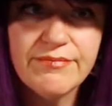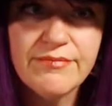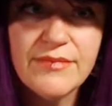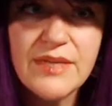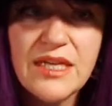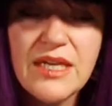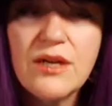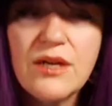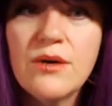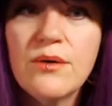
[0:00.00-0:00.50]

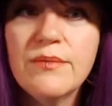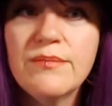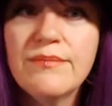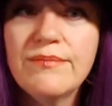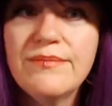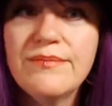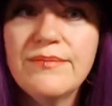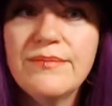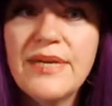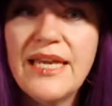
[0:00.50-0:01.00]
you know,
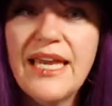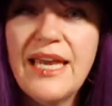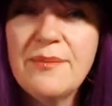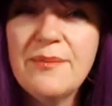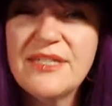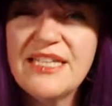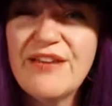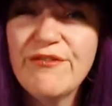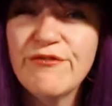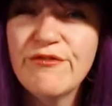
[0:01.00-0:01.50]
keep
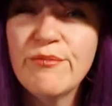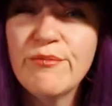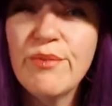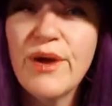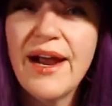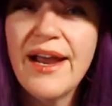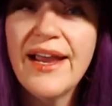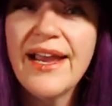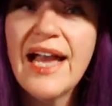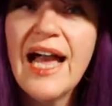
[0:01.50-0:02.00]
safe from
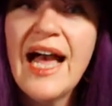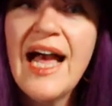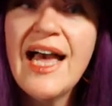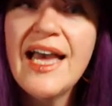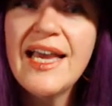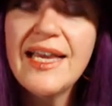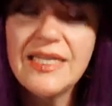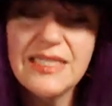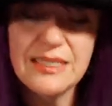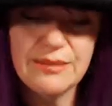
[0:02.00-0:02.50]
prying
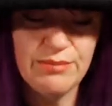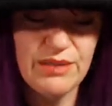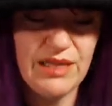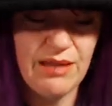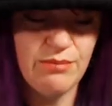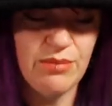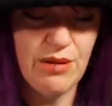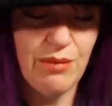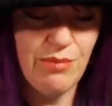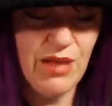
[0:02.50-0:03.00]
eyes, blah,
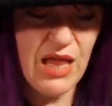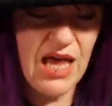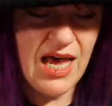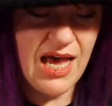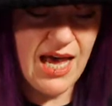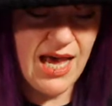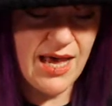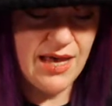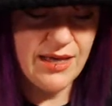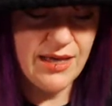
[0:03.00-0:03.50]
blah,
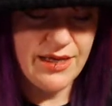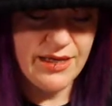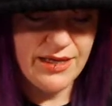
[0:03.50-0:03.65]
blah.